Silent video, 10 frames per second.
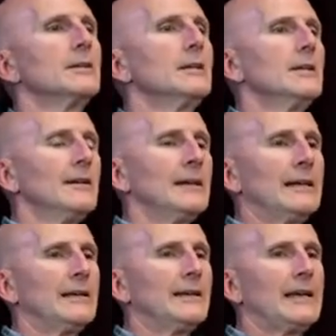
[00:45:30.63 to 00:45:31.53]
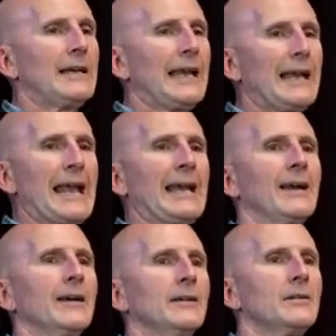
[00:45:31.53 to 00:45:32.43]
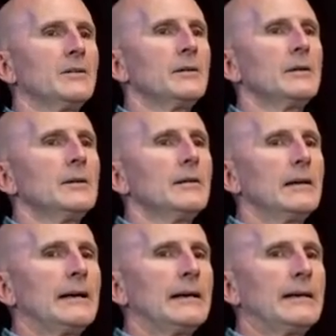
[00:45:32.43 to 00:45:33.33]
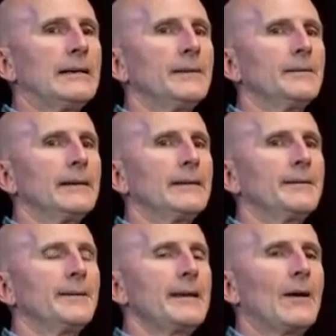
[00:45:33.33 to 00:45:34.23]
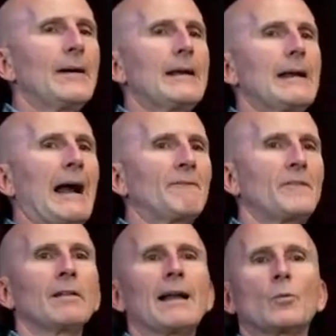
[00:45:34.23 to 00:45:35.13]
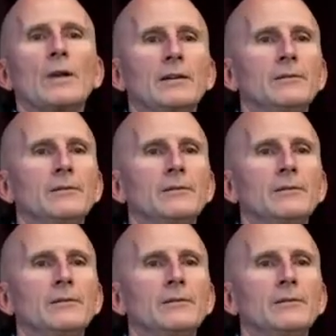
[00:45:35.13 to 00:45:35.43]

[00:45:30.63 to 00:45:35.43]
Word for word: Uh, and uh, uh I feel like we had